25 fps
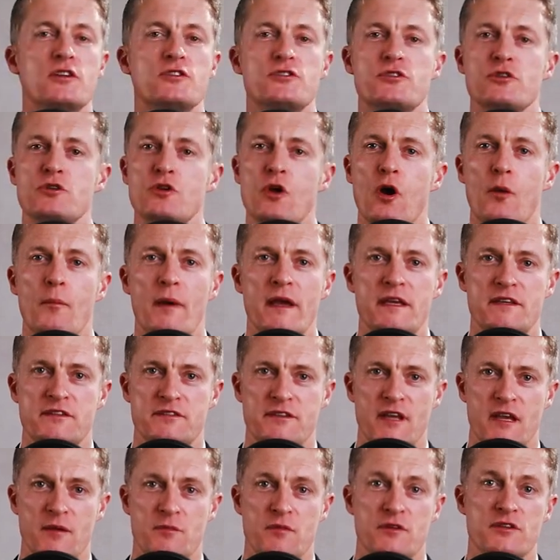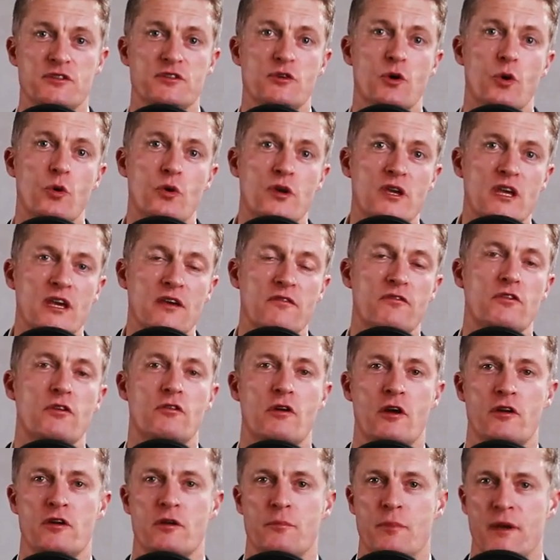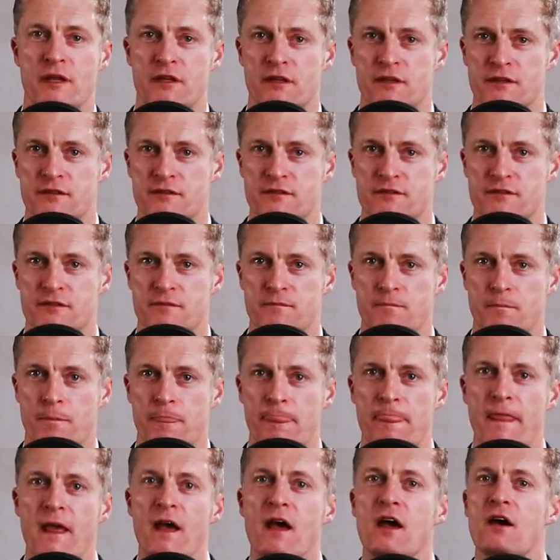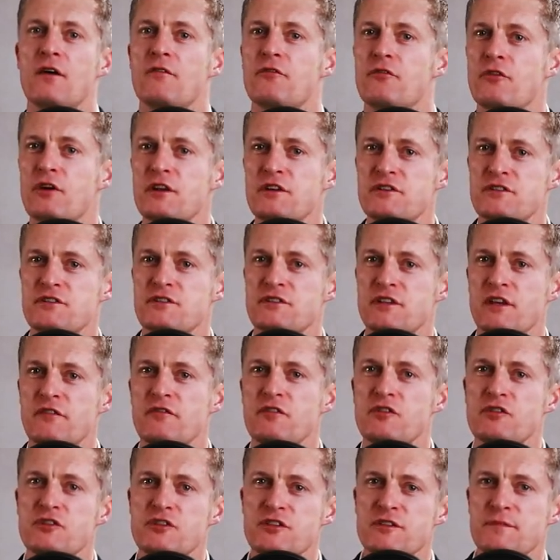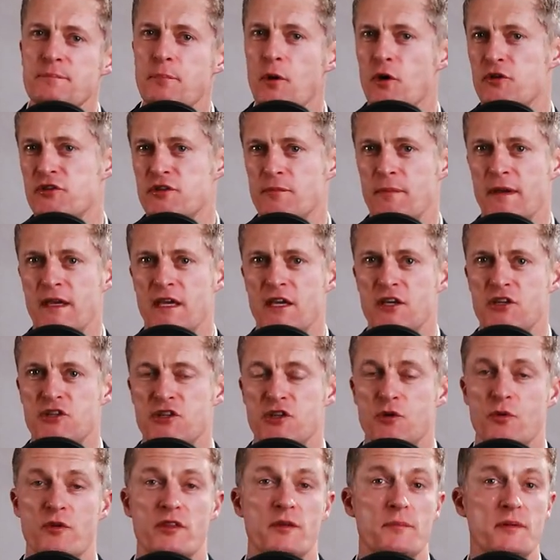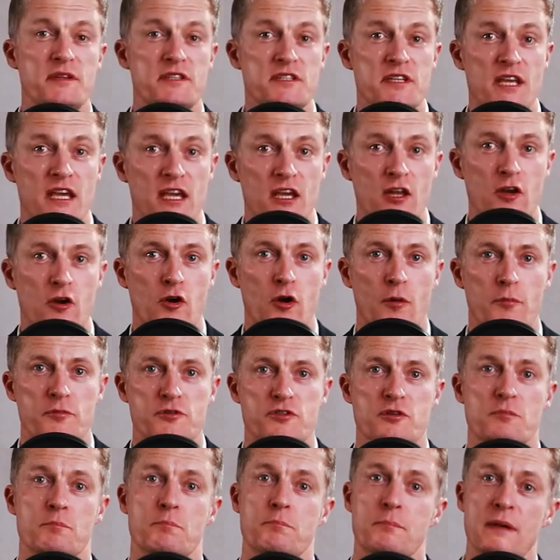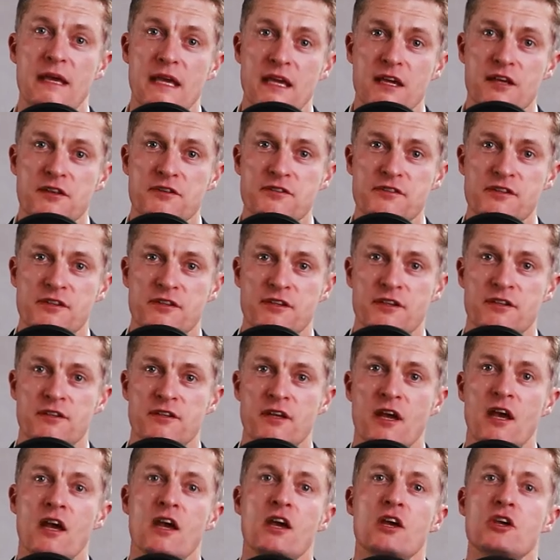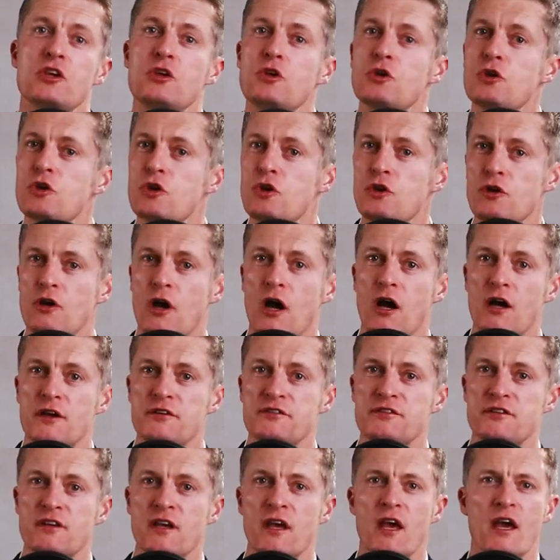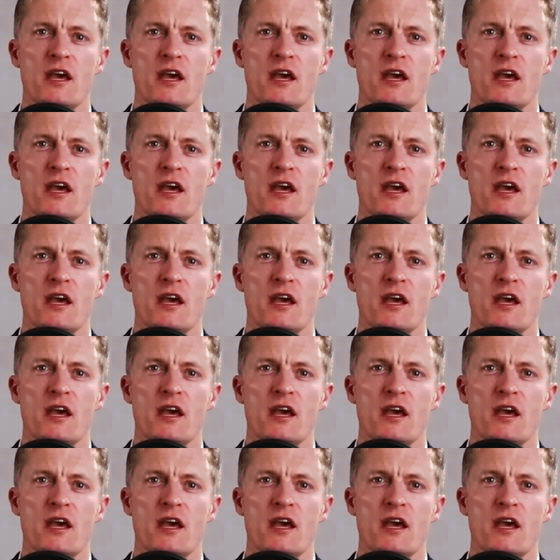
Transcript: Do not make statements or give your own opinions. For instance, if you spot a big issue with a particular option being considered, you could ask,